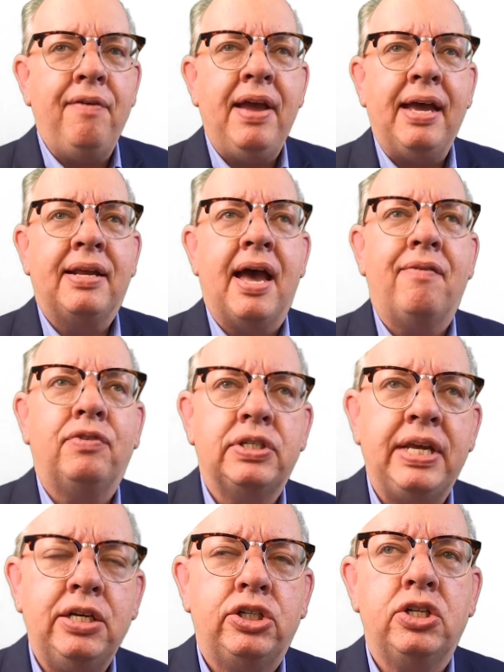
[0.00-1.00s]
had
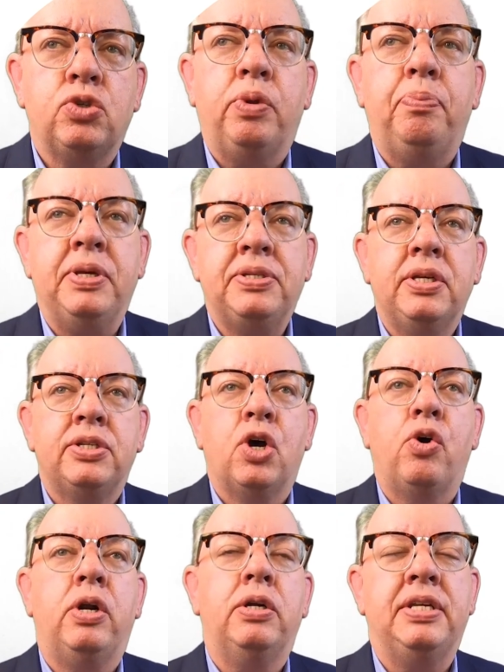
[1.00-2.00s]
conversations with business
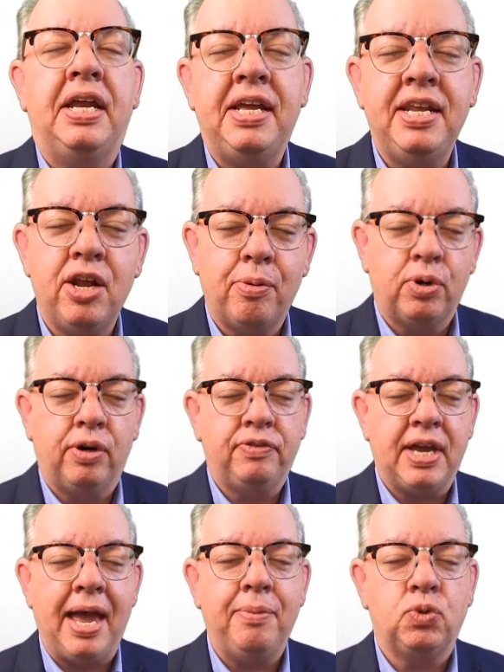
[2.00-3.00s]
owners any number of
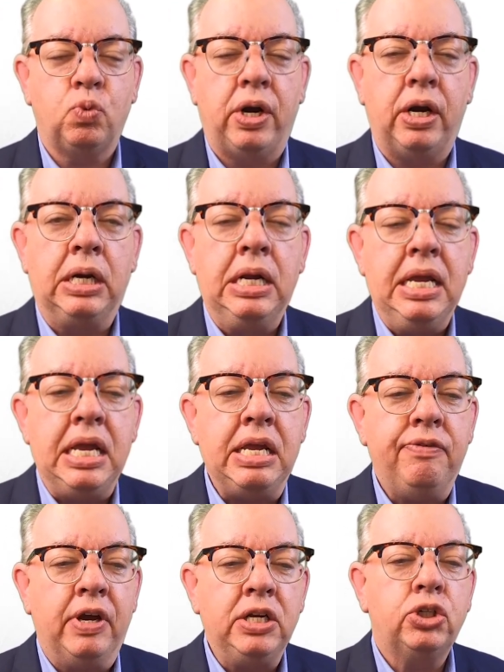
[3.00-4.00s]
times where
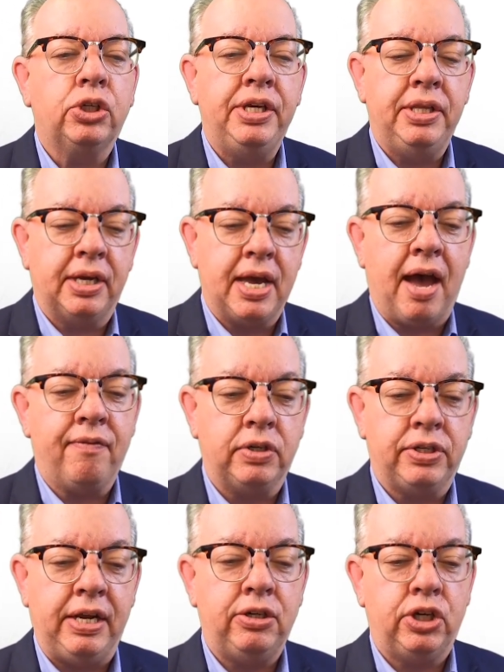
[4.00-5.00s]
eventually the
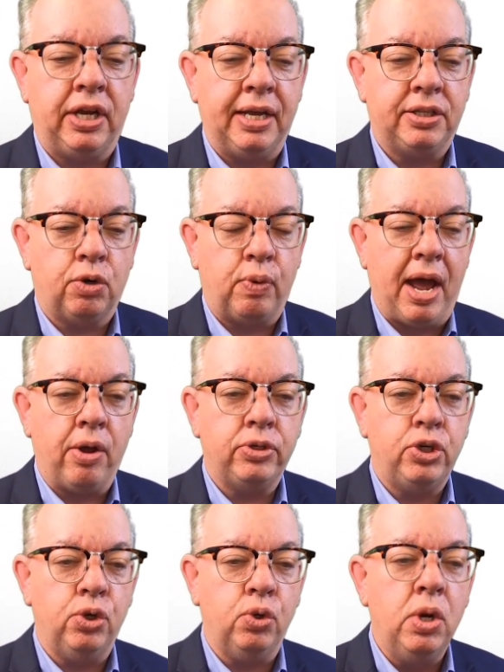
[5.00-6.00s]
conversation gets
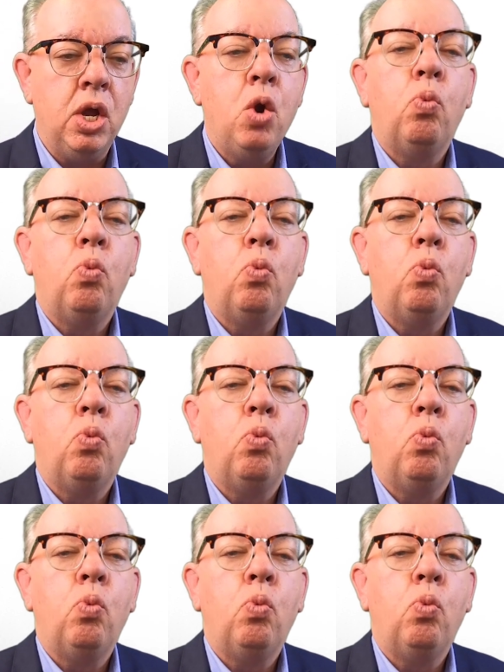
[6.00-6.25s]
around to,